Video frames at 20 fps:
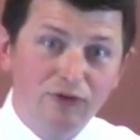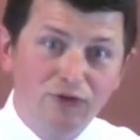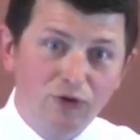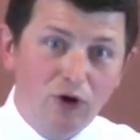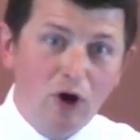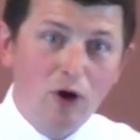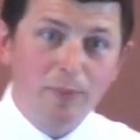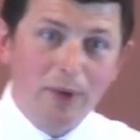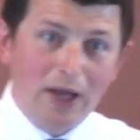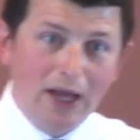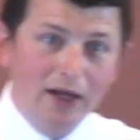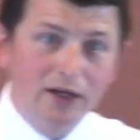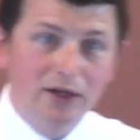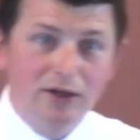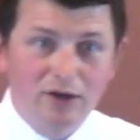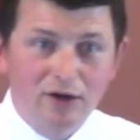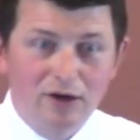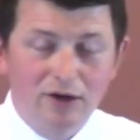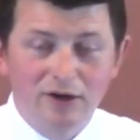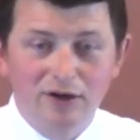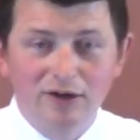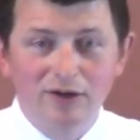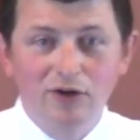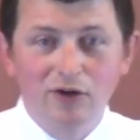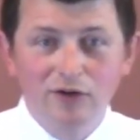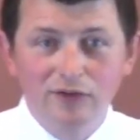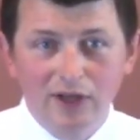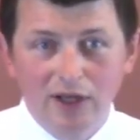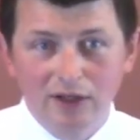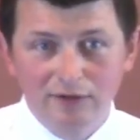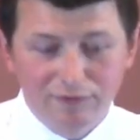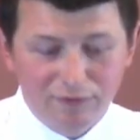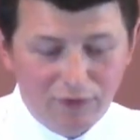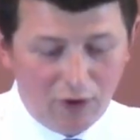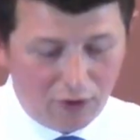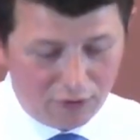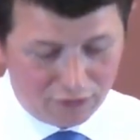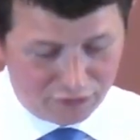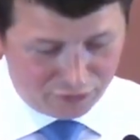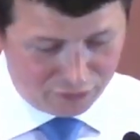drop anchor on that
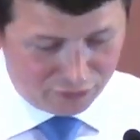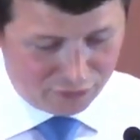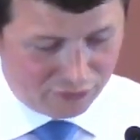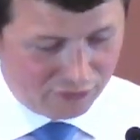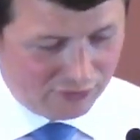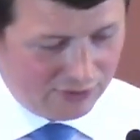verse,